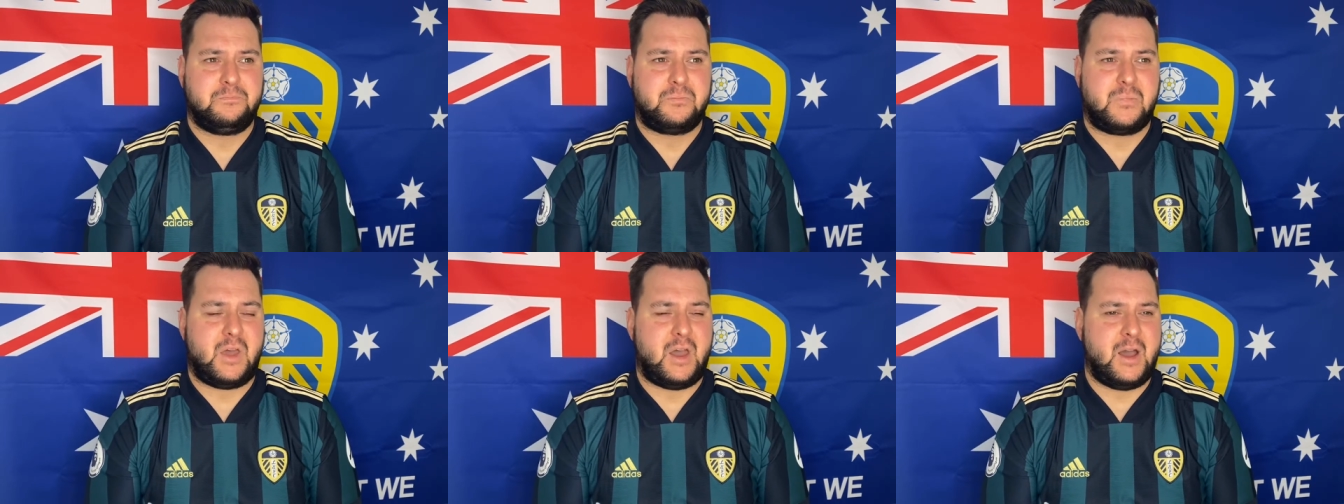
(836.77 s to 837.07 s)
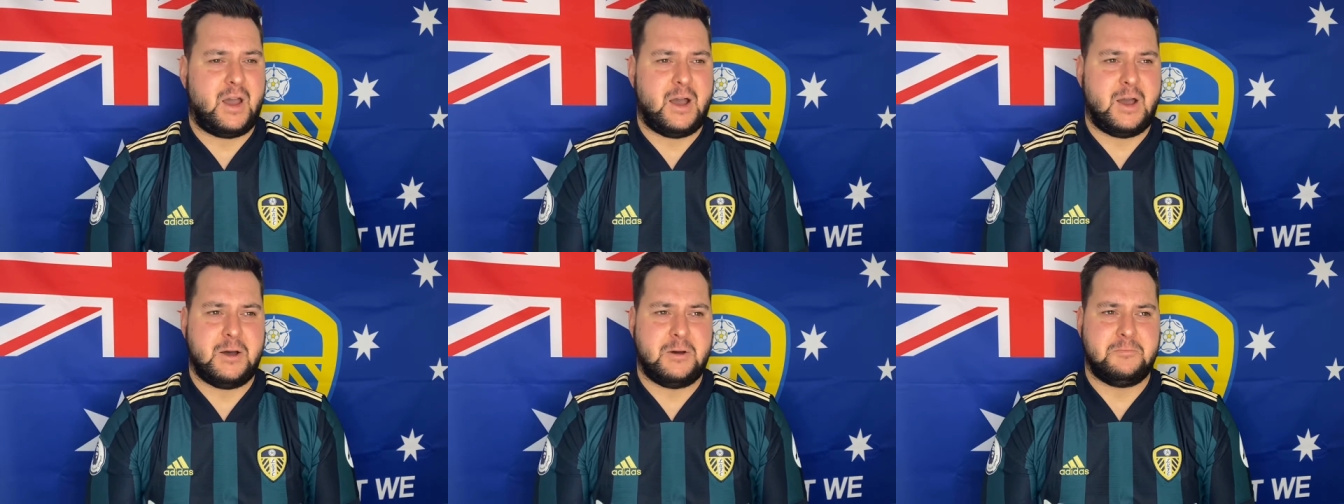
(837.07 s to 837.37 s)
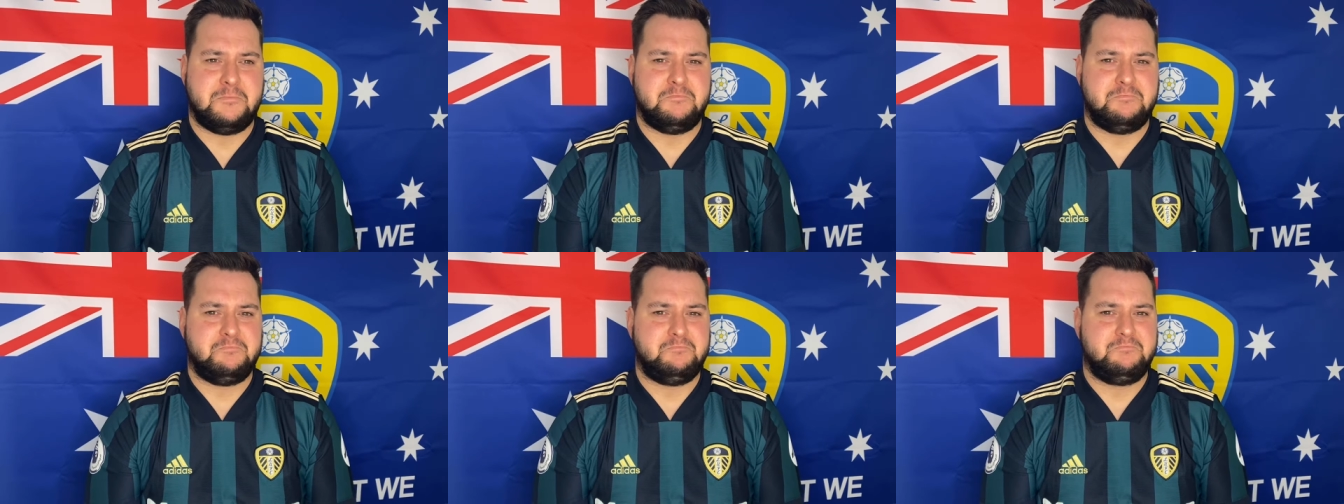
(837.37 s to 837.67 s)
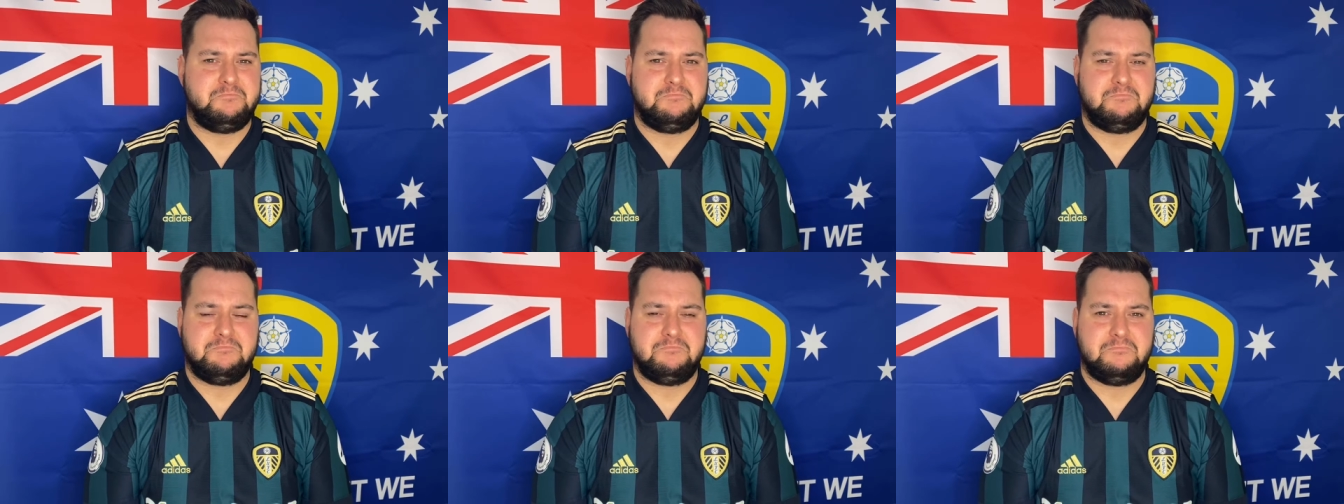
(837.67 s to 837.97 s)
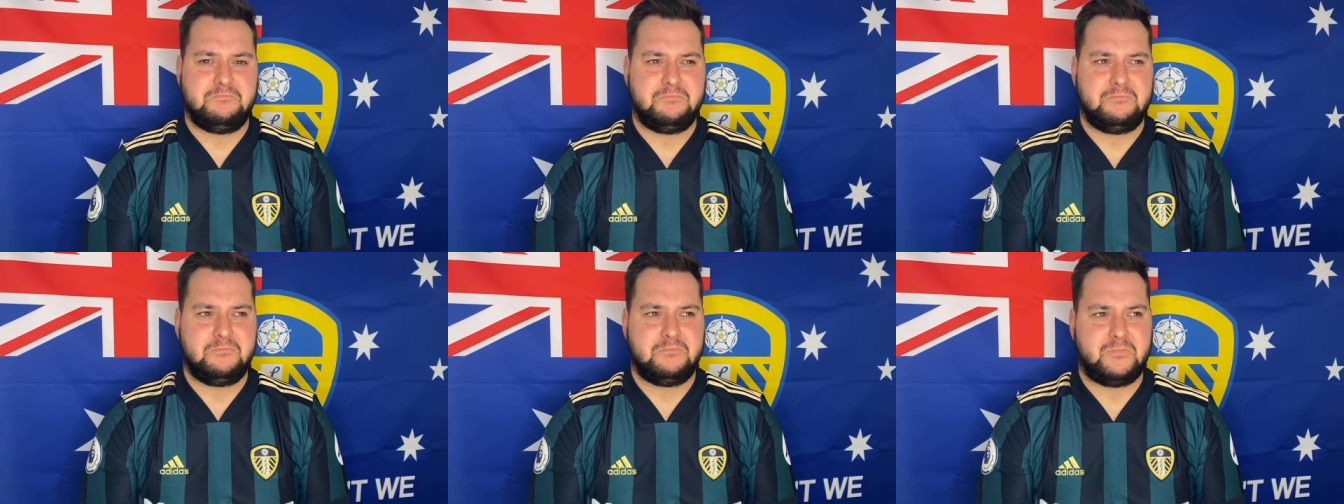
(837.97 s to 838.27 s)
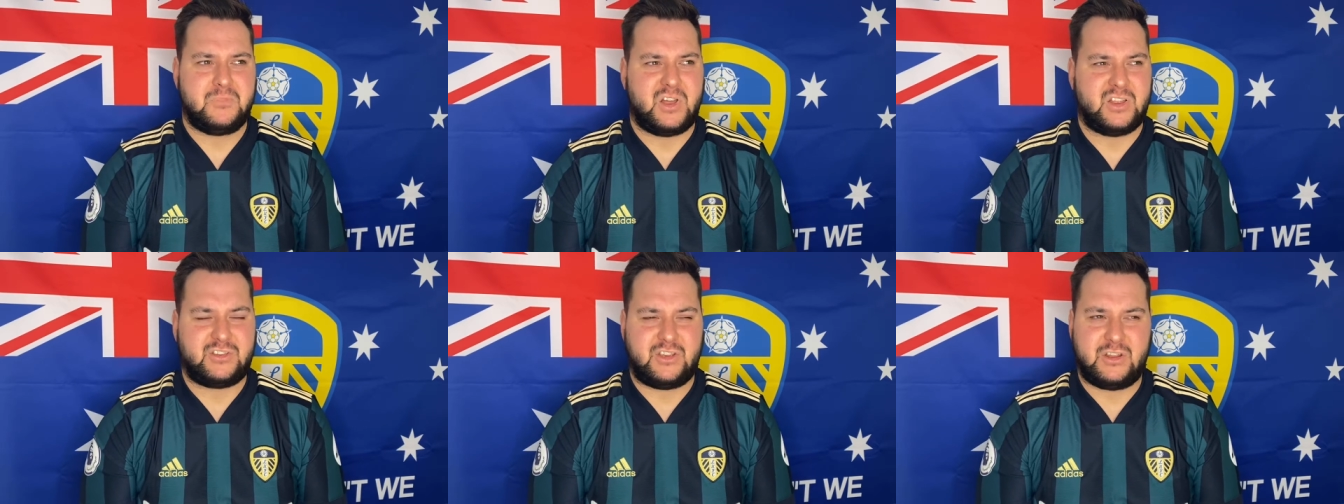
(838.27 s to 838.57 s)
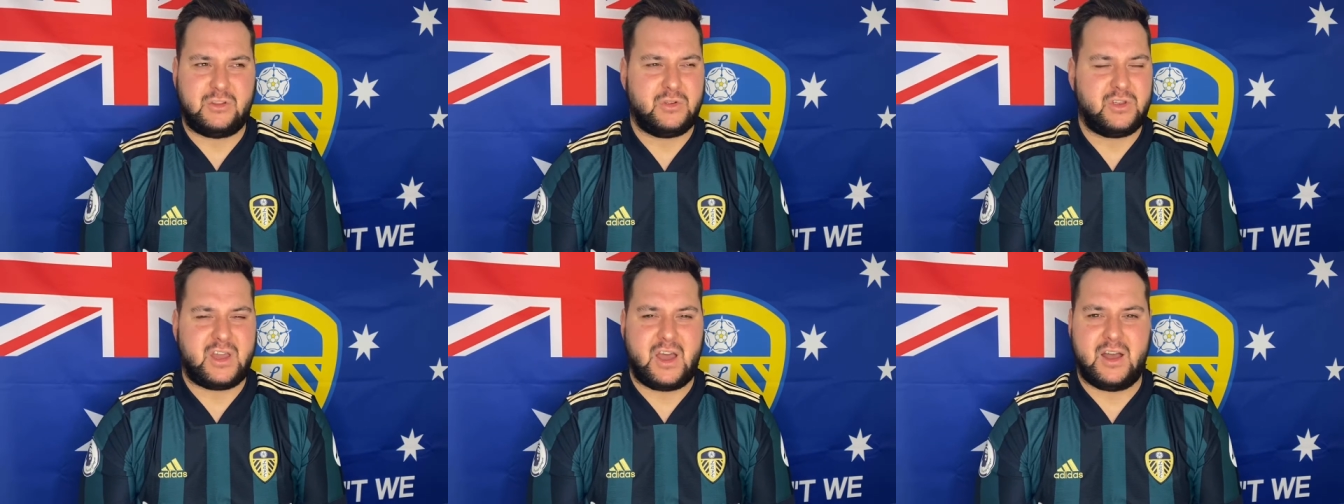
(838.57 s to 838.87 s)
I
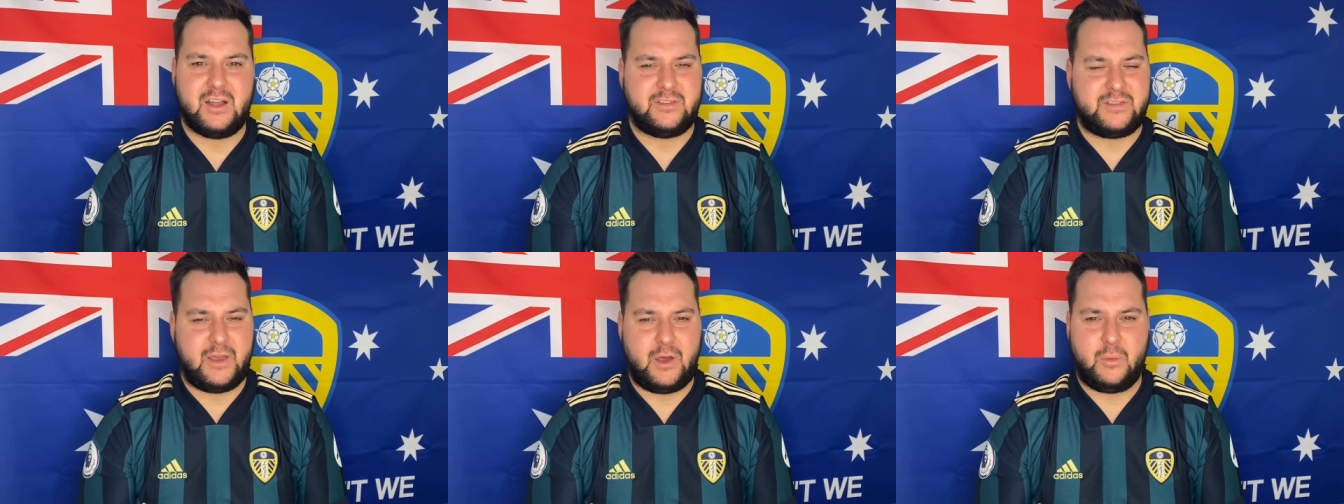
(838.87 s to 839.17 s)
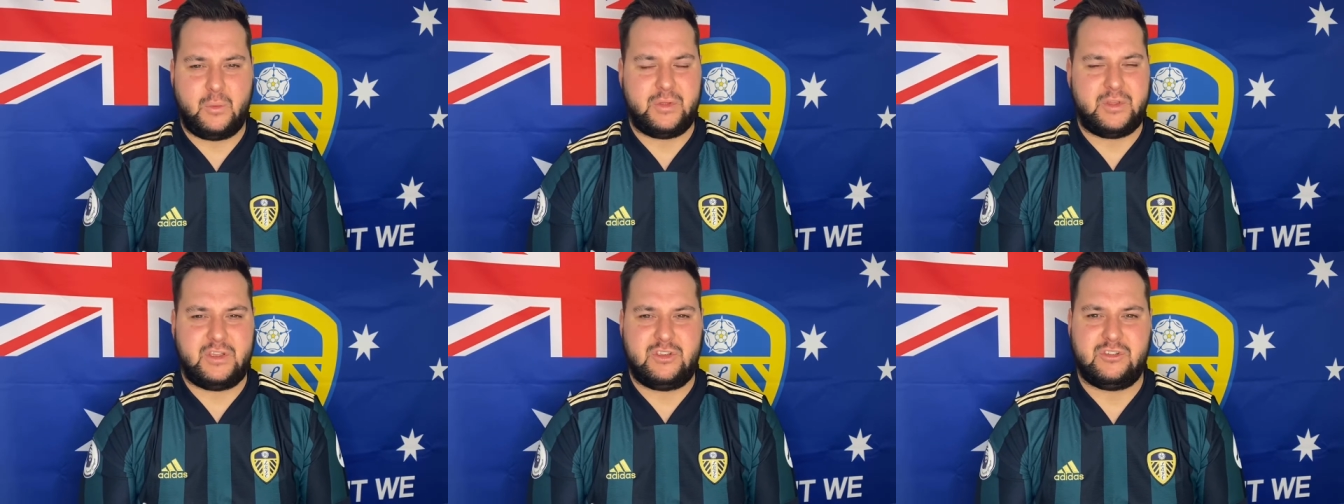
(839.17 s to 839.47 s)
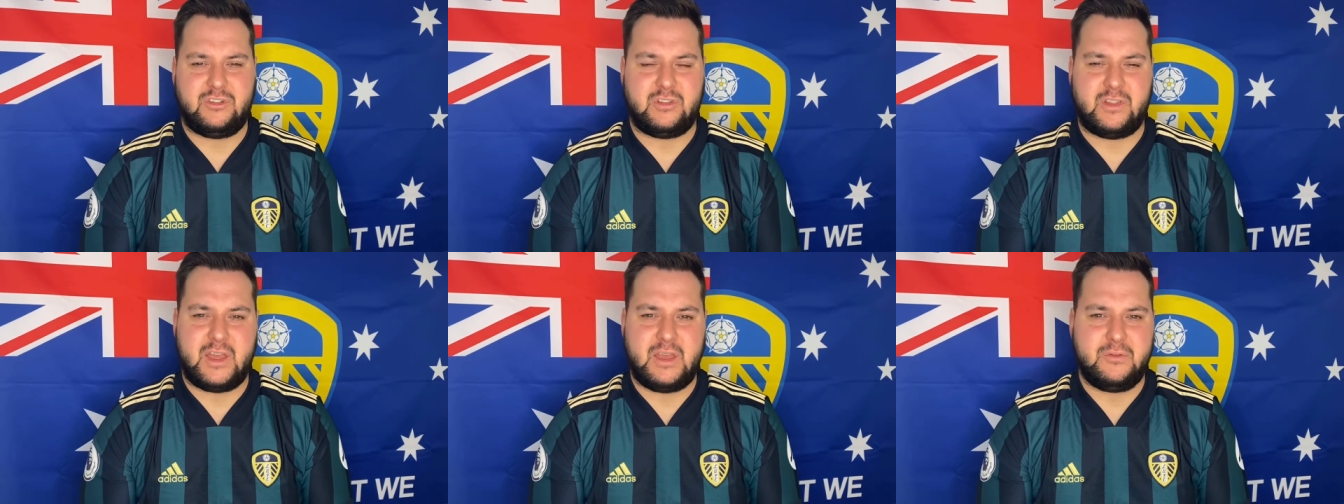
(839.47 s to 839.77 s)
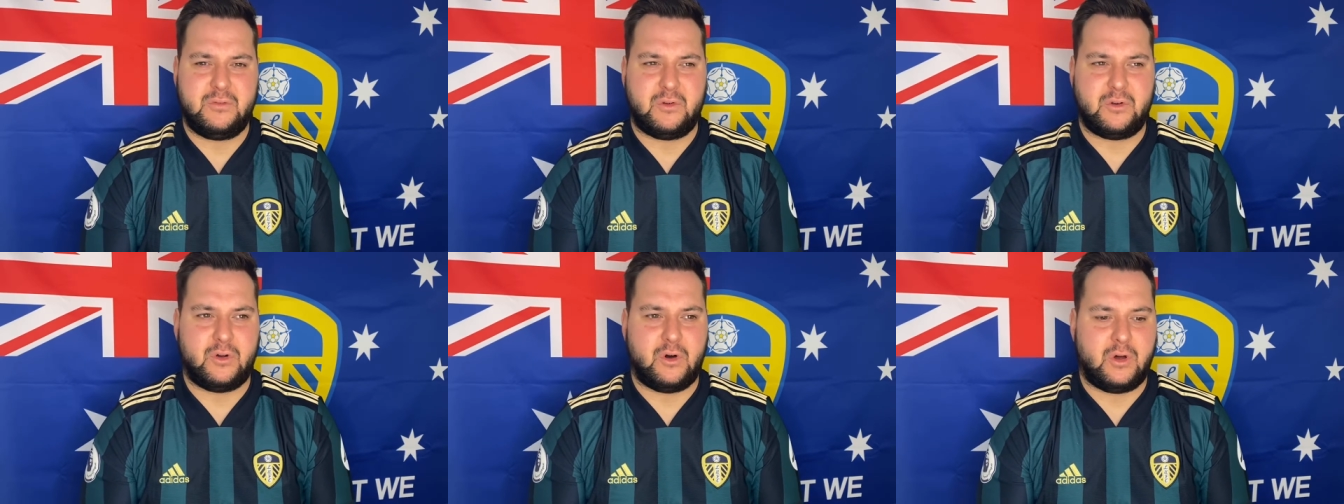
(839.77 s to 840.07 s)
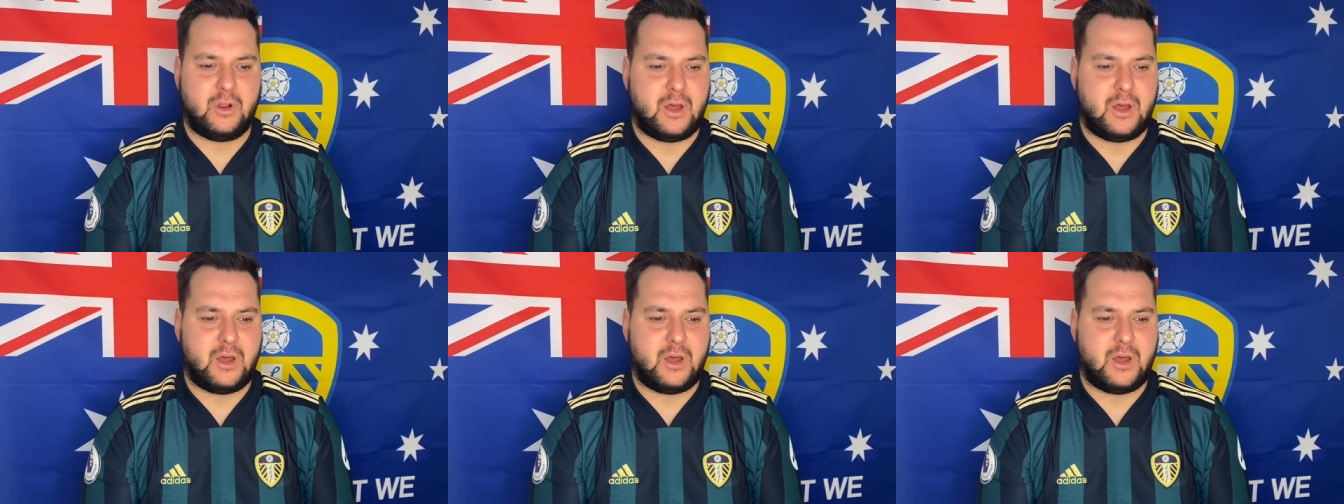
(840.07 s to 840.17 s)
genuinely can't tell whether he should leave or not.